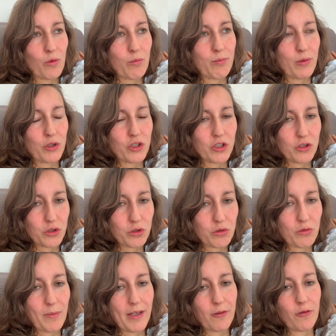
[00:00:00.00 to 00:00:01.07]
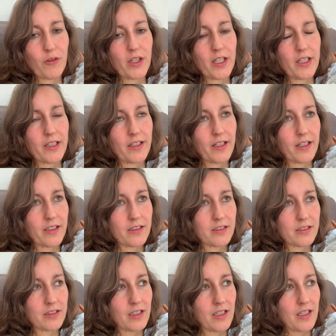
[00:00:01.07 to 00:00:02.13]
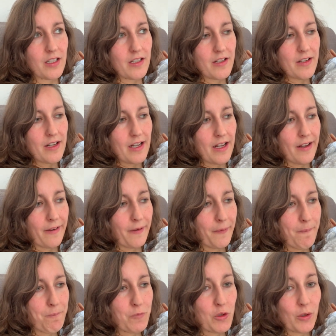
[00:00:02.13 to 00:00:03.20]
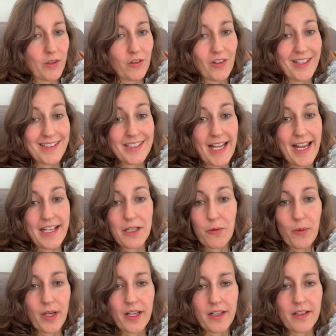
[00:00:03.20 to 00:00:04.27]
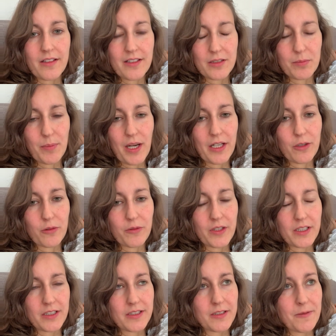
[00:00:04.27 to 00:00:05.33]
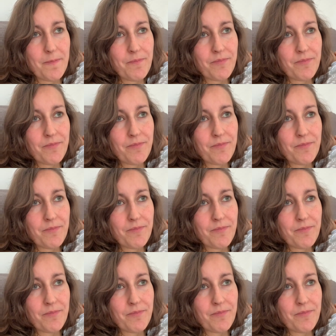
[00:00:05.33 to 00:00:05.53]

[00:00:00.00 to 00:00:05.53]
pushing through my fear and doing things anyway despite of it.